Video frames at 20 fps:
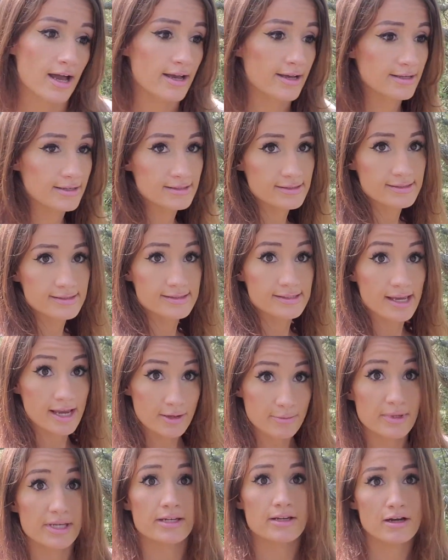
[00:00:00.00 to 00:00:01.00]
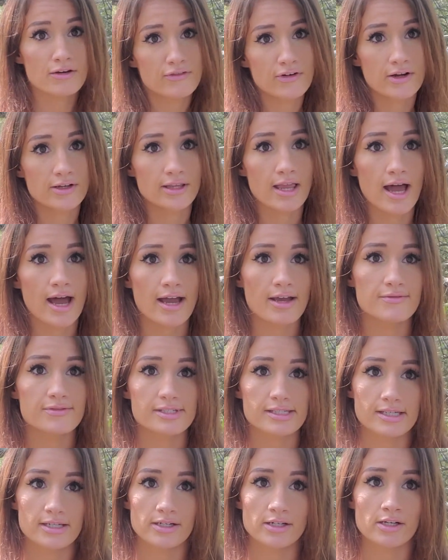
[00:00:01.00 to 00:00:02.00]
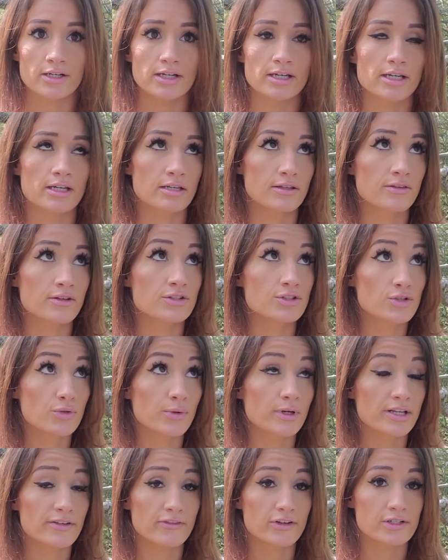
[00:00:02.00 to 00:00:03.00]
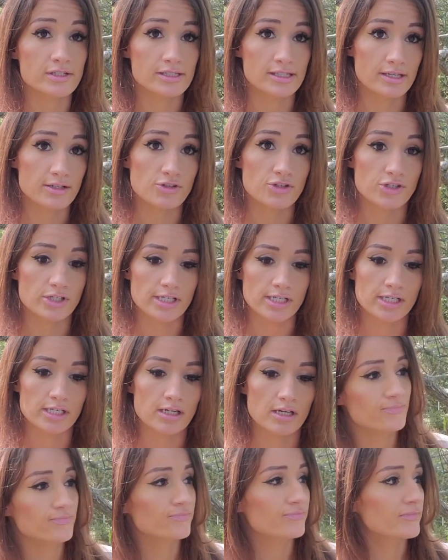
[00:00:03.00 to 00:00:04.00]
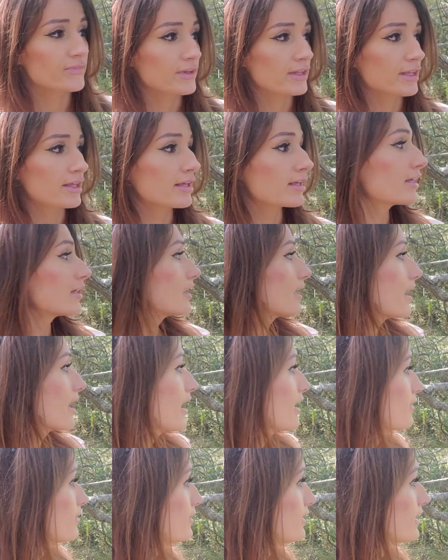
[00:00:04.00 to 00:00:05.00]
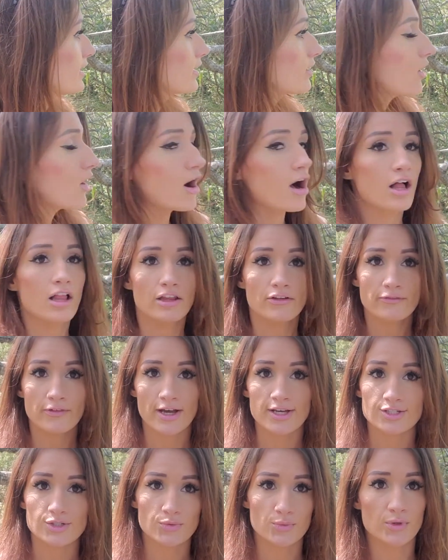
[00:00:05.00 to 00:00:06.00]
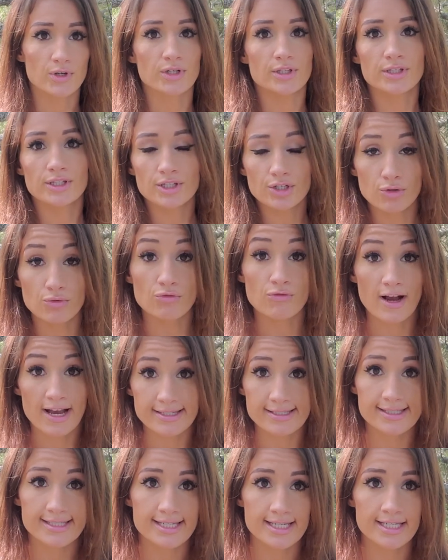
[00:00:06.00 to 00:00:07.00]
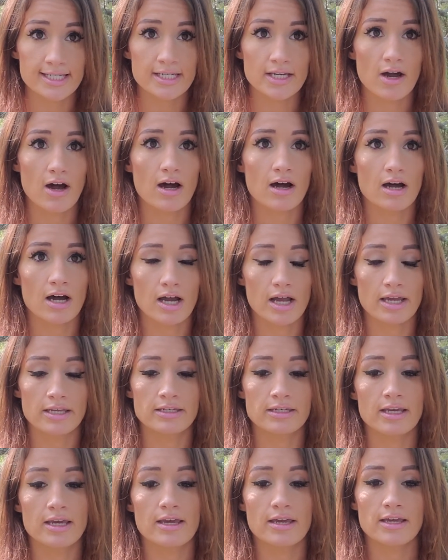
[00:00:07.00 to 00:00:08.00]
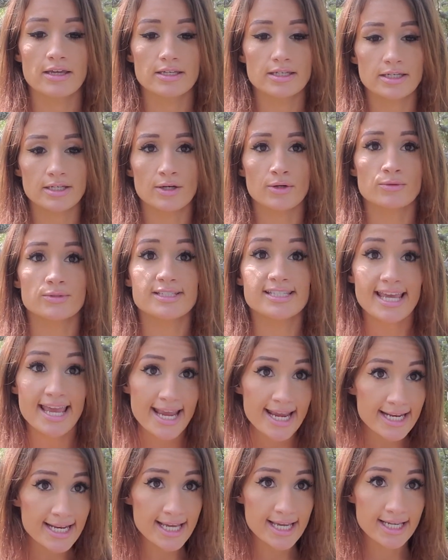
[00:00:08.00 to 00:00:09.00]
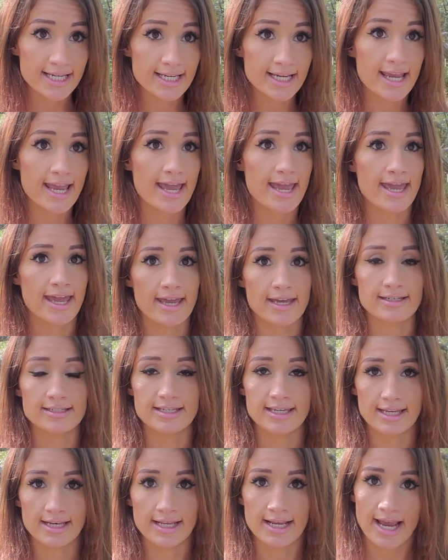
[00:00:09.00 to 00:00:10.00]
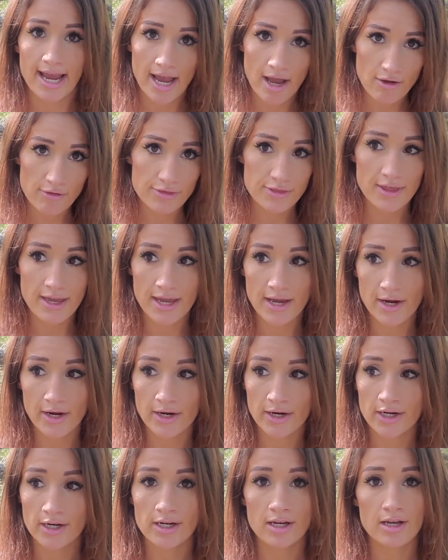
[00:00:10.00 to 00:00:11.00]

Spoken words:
segment of our lives here in the 21st century. I think all of us were a little rusty on, dating and getting out there.